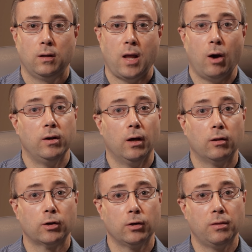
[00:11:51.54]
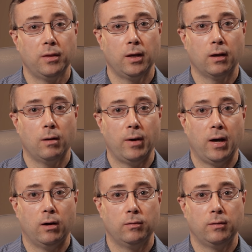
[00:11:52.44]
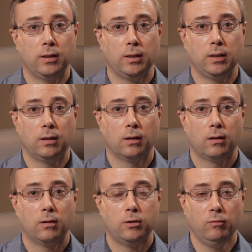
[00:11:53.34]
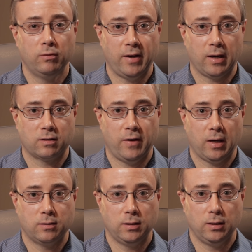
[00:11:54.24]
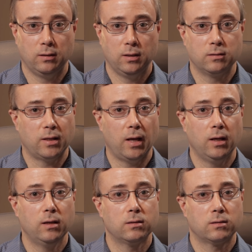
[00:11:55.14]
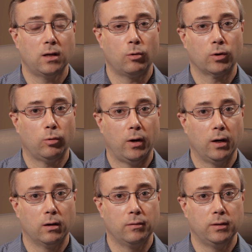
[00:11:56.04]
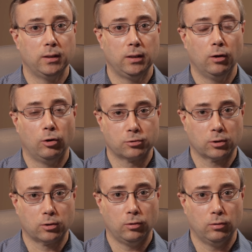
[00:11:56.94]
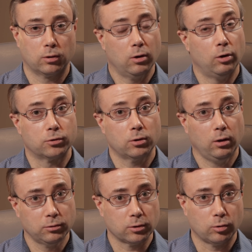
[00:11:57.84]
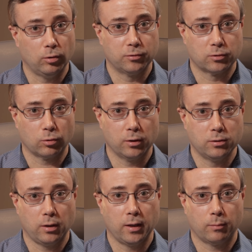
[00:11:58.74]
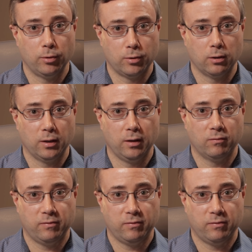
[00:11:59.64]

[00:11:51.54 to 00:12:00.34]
Now, another good thing about the Novavax vaccine is that it does not require the ultra cold or ultra ultra cold storage like Moderna and